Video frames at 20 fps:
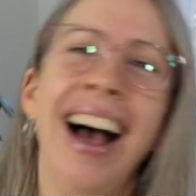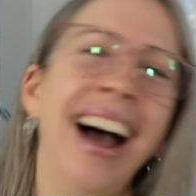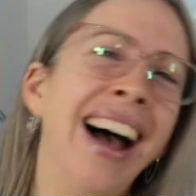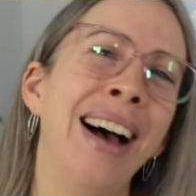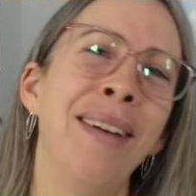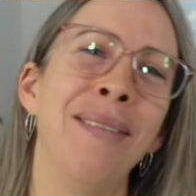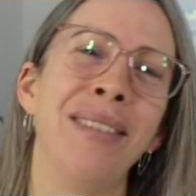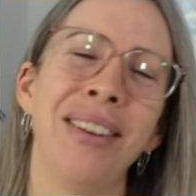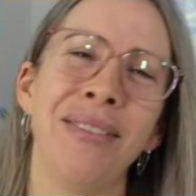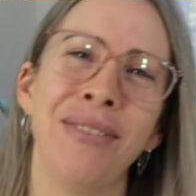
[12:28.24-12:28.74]

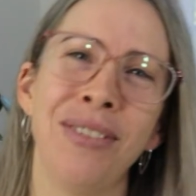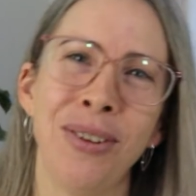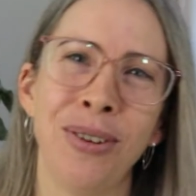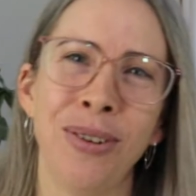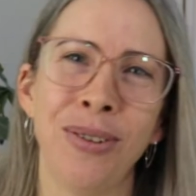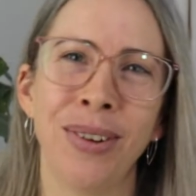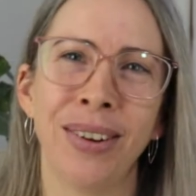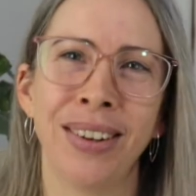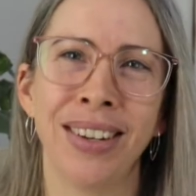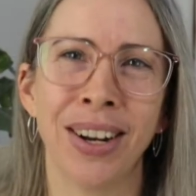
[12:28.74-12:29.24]

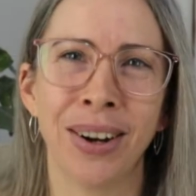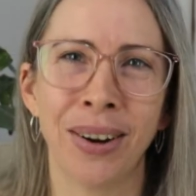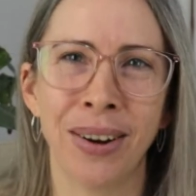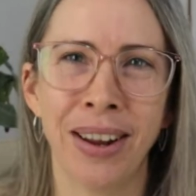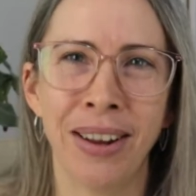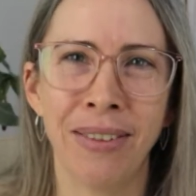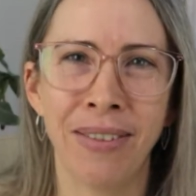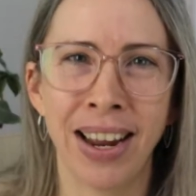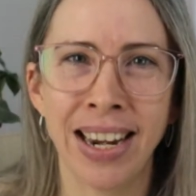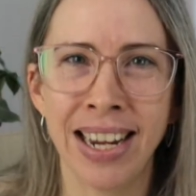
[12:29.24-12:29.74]

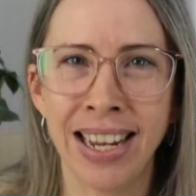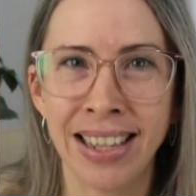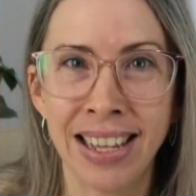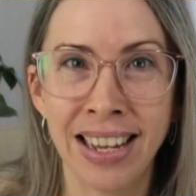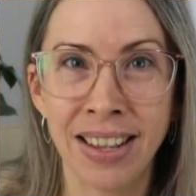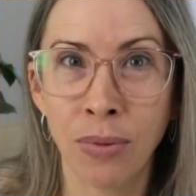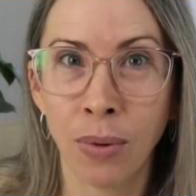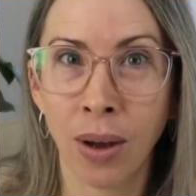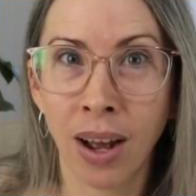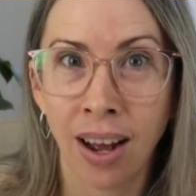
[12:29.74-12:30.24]
If any of
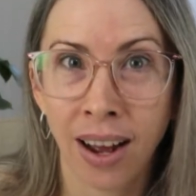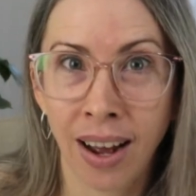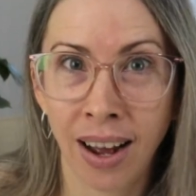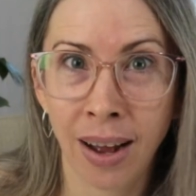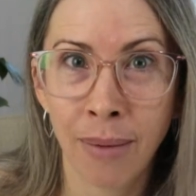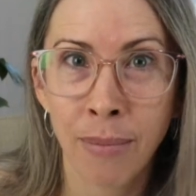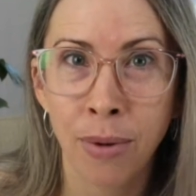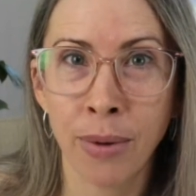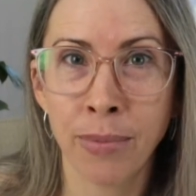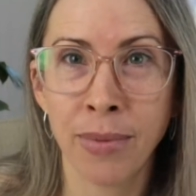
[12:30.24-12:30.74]
these were
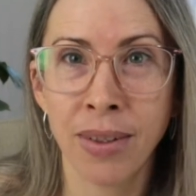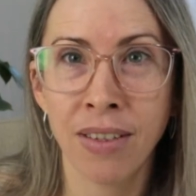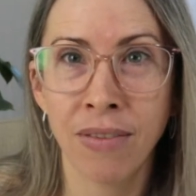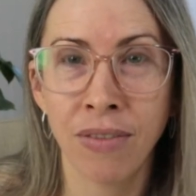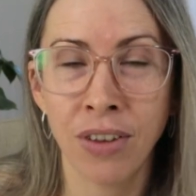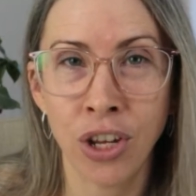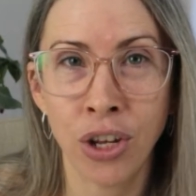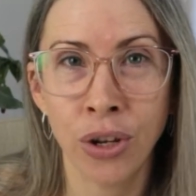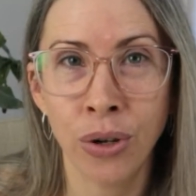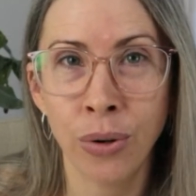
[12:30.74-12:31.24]
aha moments
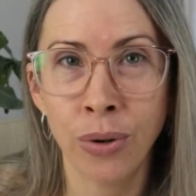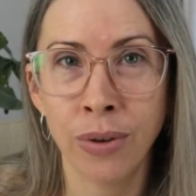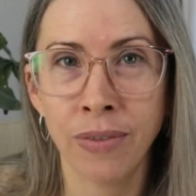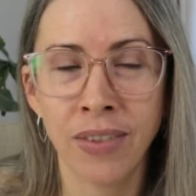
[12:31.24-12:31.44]
for you,